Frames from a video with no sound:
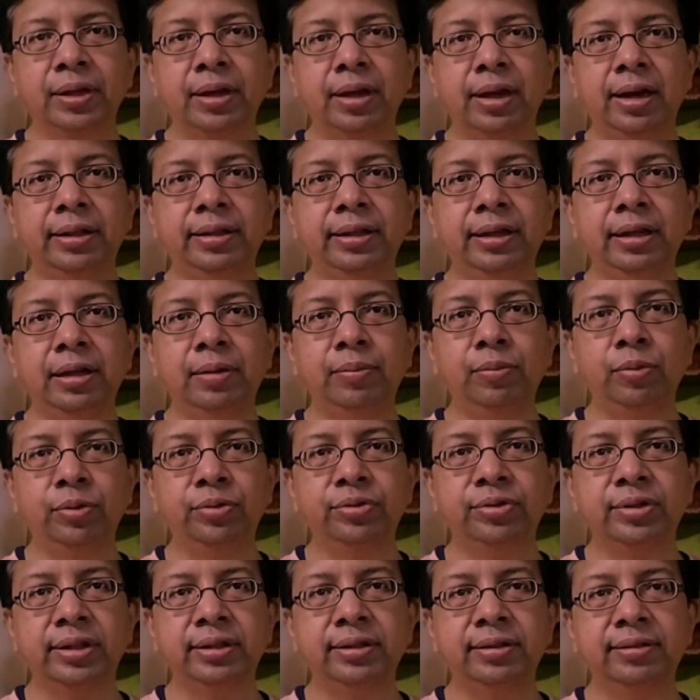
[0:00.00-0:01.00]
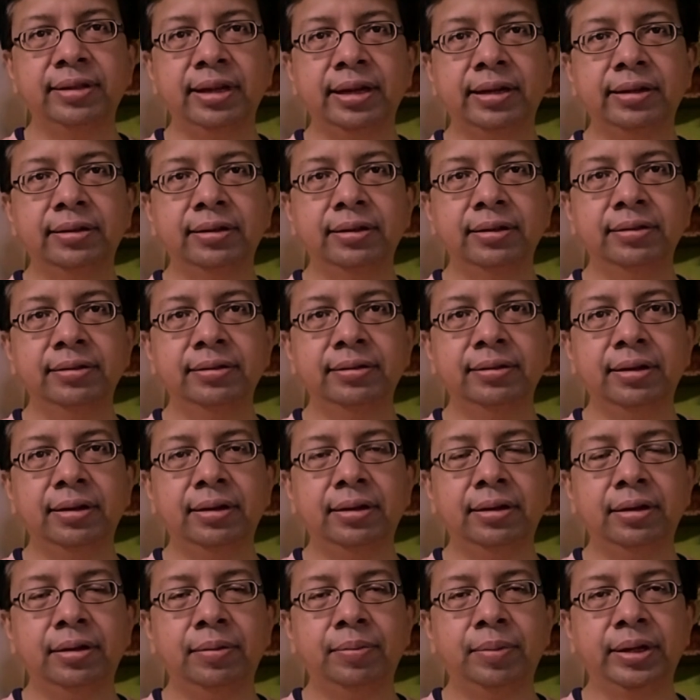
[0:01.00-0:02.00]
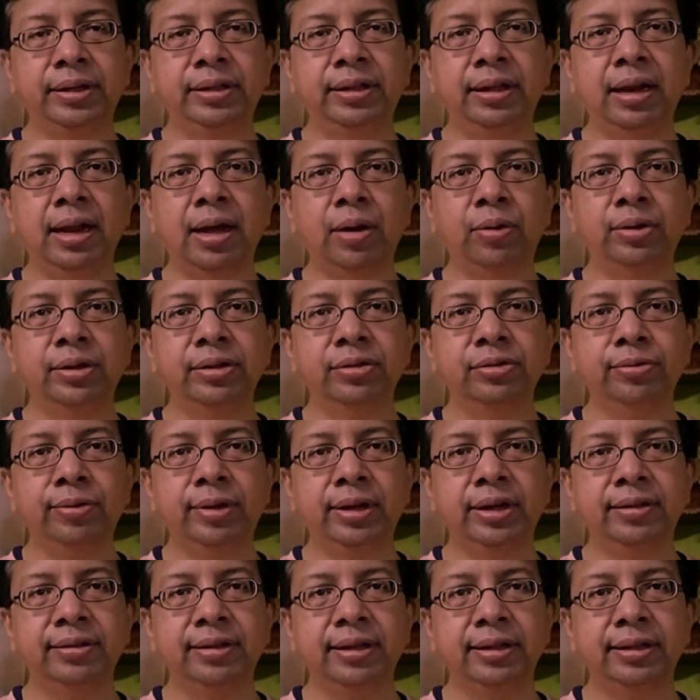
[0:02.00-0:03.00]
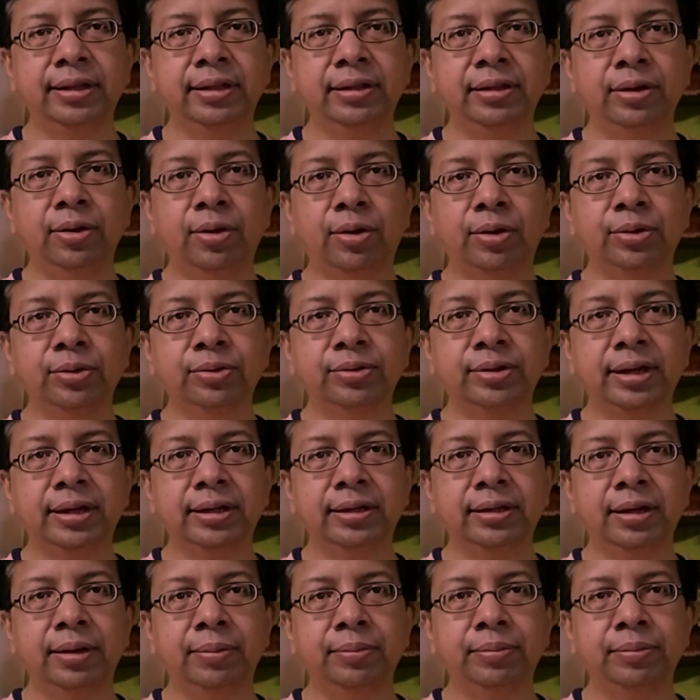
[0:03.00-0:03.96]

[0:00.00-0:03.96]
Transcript: I think, in most other sectors. But the loudest one is, I think, the auto sector.